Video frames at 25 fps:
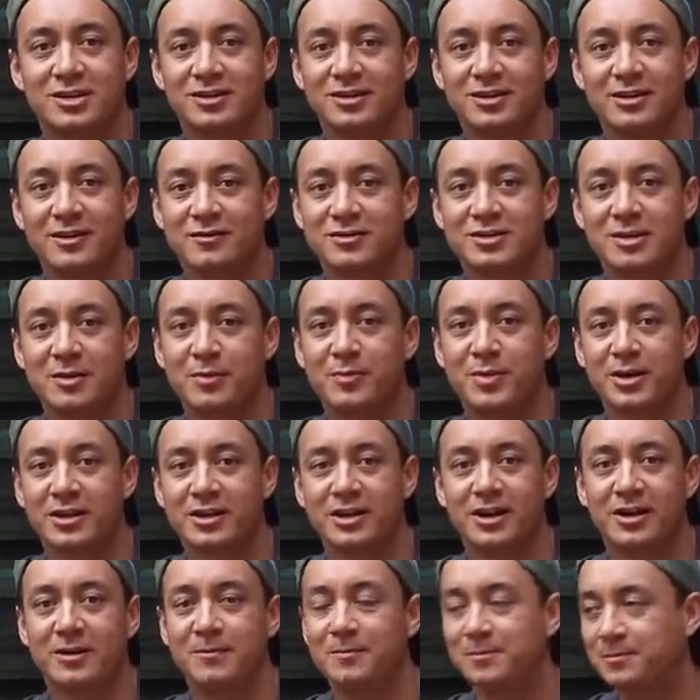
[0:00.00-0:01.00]
Every time I pick
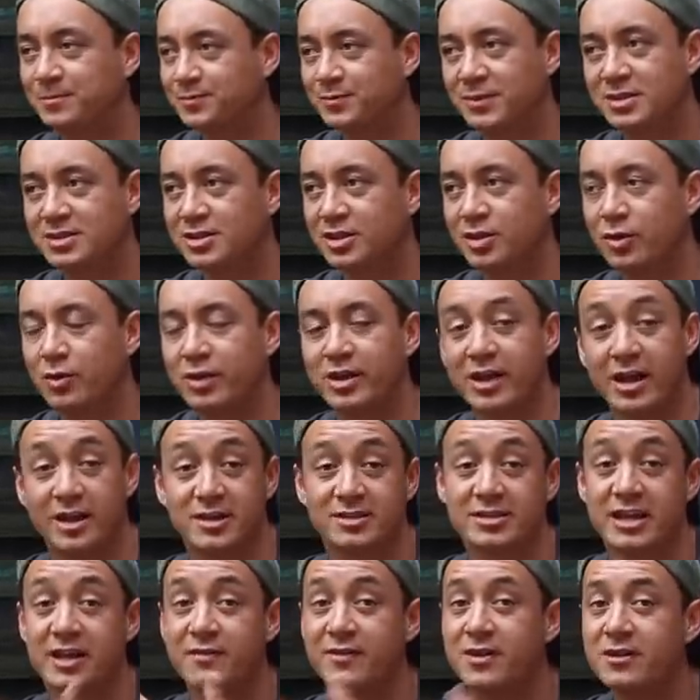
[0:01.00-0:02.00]
it up, it's annoying and
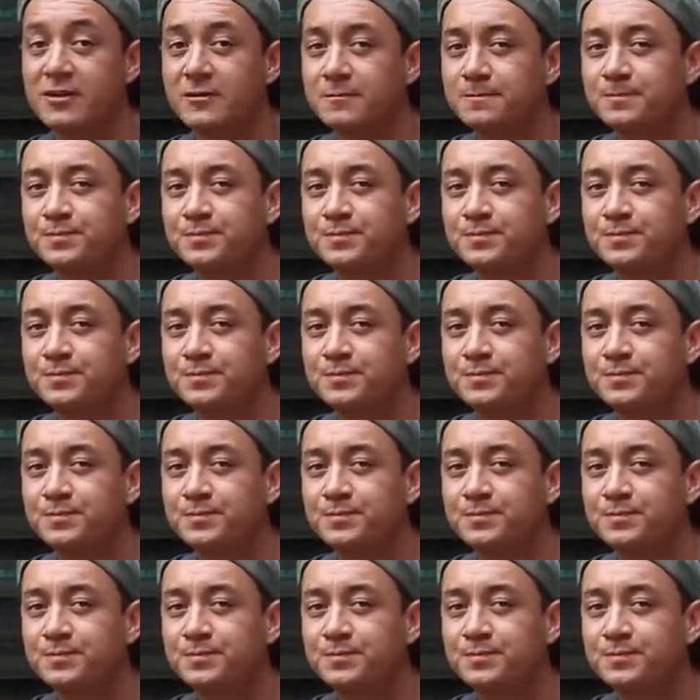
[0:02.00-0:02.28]
it's heavier.